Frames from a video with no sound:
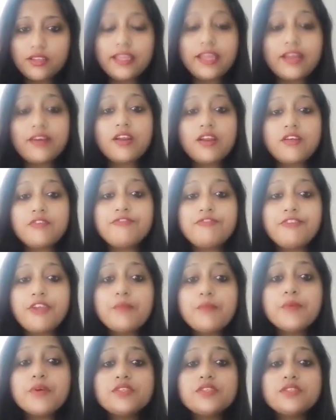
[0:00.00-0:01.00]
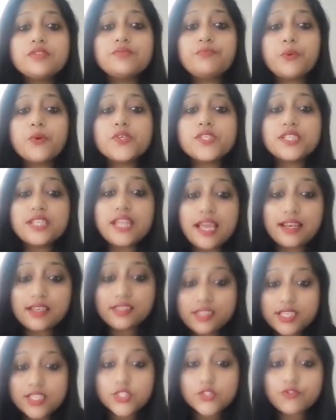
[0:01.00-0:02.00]
There are famous
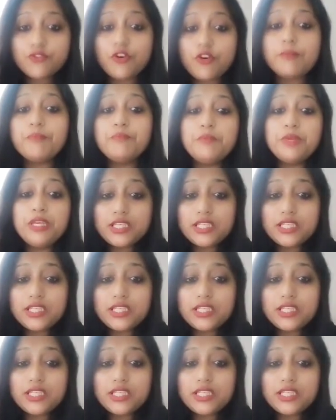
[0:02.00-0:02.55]
personalities from